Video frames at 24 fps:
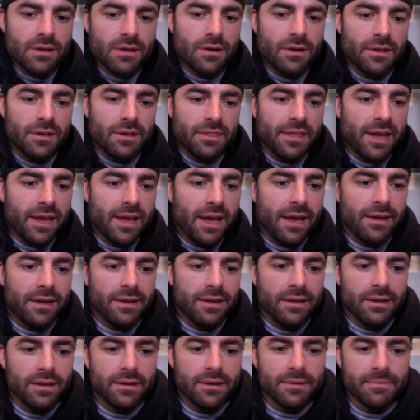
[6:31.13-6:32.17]
on that,
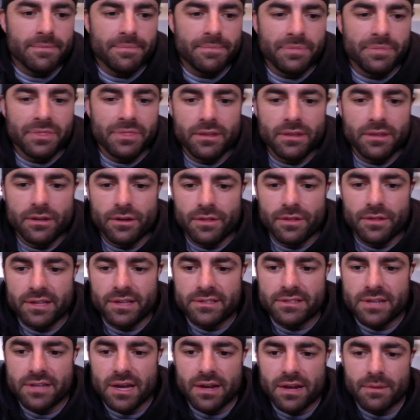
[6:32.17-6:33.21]
and you know,
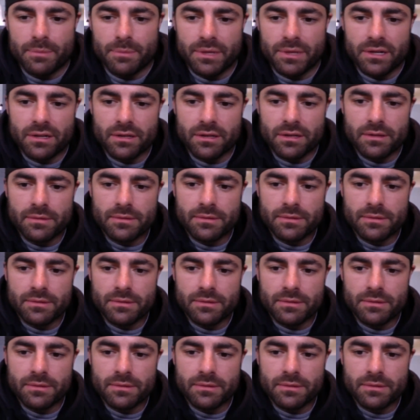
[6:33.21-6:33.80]
that's kind of been a